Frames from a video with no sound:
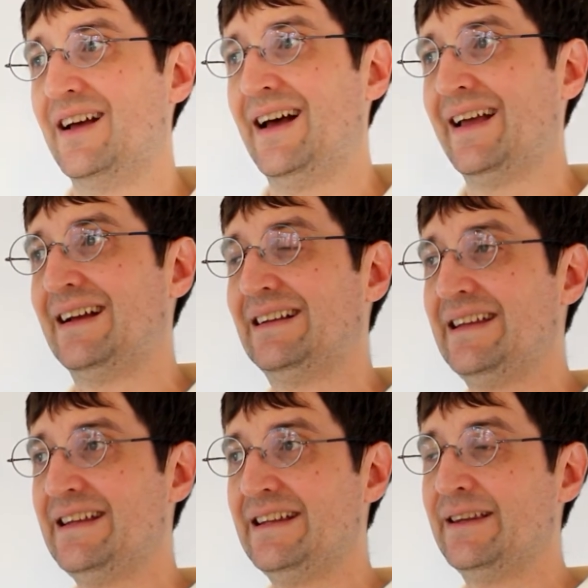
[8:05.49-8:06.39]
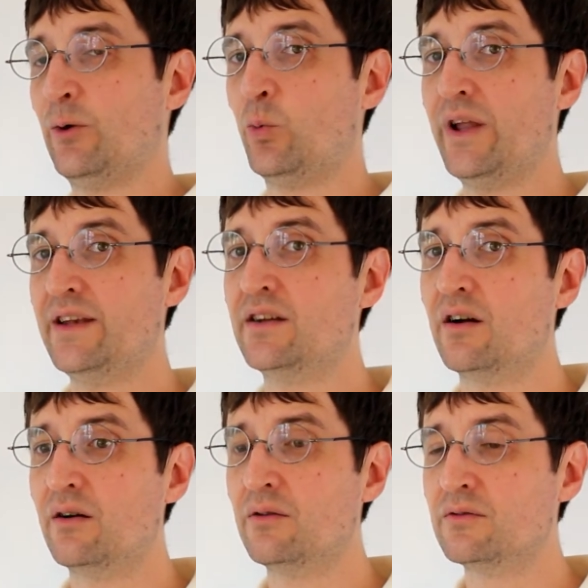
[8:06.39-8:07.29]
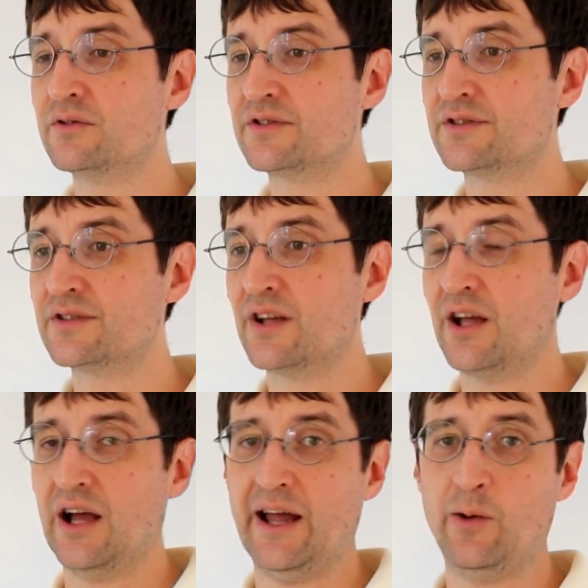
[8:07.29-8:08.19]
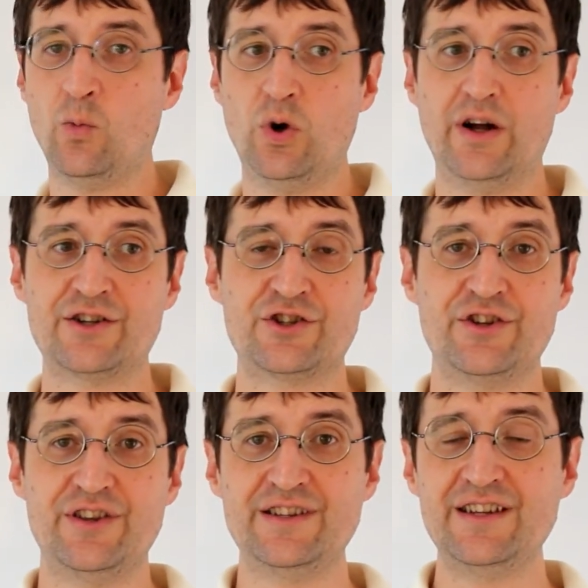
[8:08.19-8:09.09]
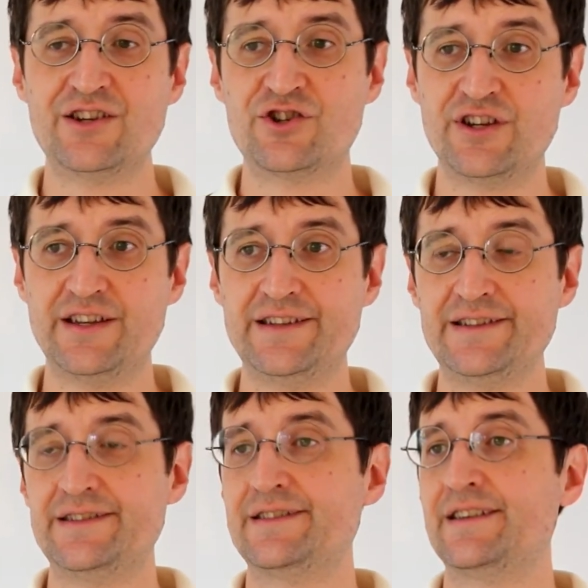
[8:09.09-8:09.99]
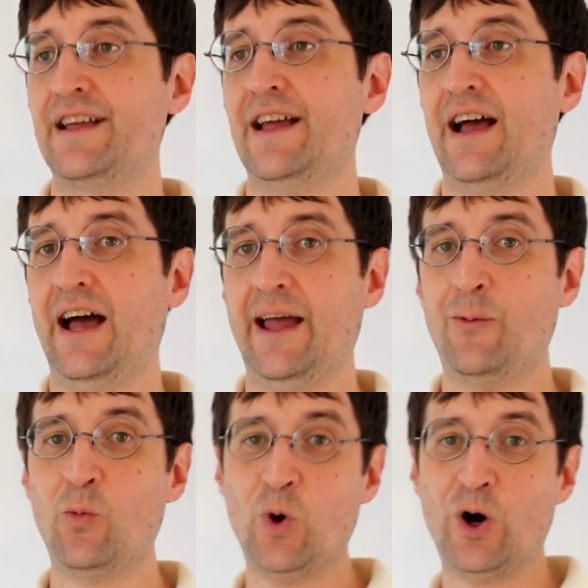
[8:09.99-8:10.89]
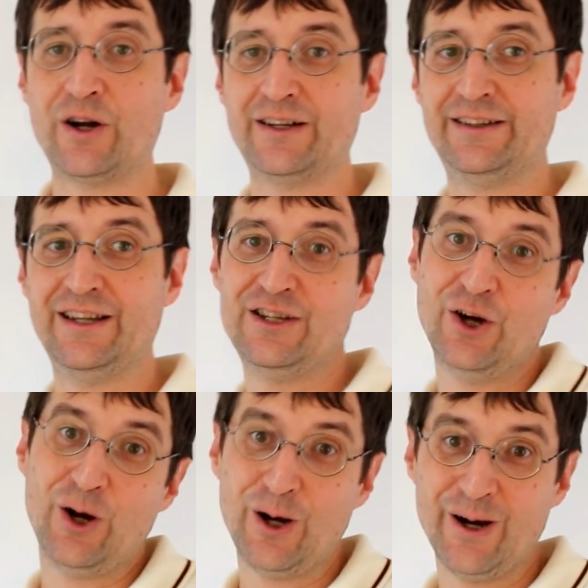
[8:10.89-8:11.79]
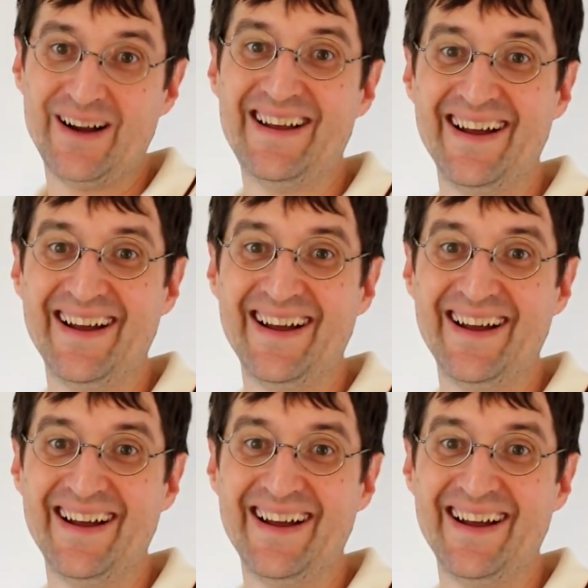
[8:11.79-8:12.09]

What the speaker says: I cleaned the windows, I washed the dishes, I walked the dog.